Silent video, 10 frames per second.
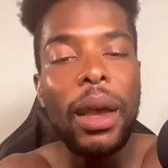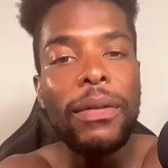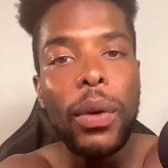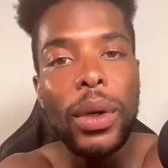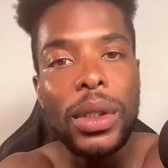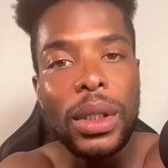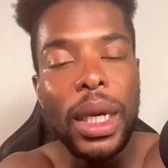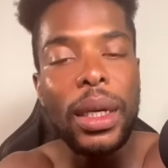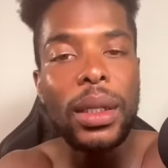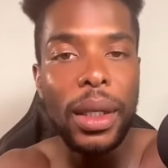forced to
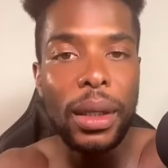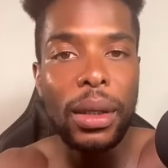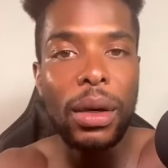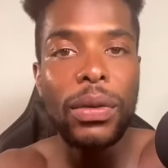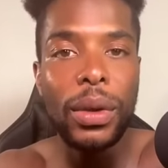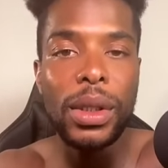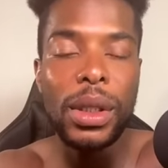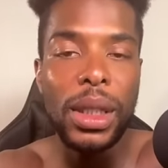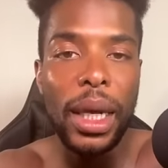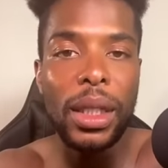take a deal or forced to
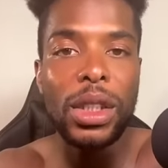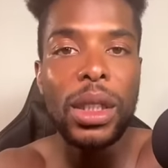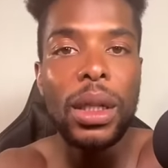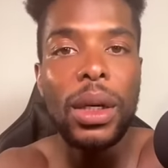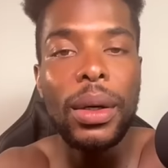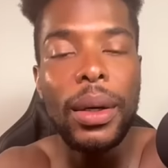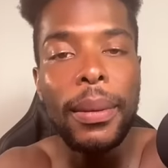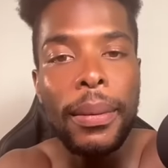stay in jail longer.